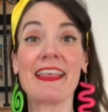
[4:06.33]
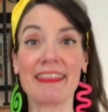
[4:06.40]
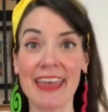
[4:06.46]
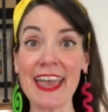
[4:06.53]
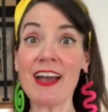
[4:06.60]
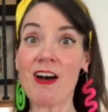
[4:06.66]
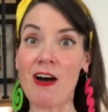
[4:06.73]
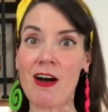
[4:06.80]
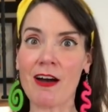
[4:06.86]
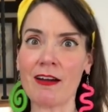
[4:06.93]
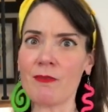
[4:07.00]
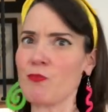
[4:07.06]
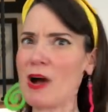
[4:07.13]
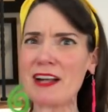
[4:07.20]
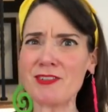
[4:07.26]
They
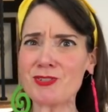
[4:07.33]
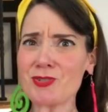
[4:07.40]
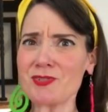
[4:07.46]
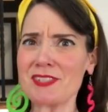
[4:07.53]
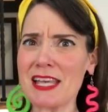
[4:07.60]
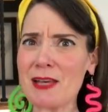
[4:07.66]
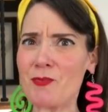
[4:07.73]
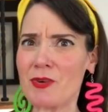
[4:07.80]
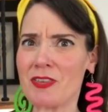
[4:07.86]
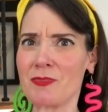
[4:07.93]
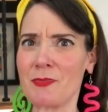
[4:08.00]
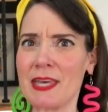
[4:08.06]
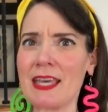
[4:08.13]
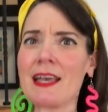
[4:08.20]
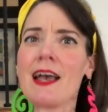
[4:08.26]
are, why don't you say it
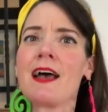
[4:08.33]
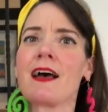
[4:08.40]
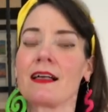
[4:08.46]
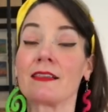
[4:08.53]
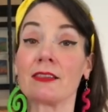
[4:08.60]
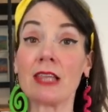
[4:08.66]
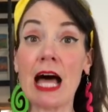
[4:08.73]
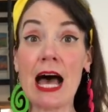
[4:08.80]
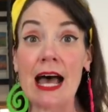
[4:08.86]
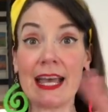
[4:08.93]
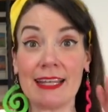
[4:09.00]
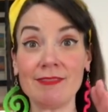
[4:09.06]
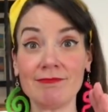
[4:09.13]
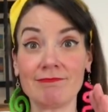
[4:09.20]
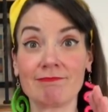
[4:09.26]
with me,
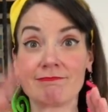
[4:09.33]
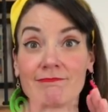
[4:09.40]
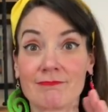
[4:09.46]
line.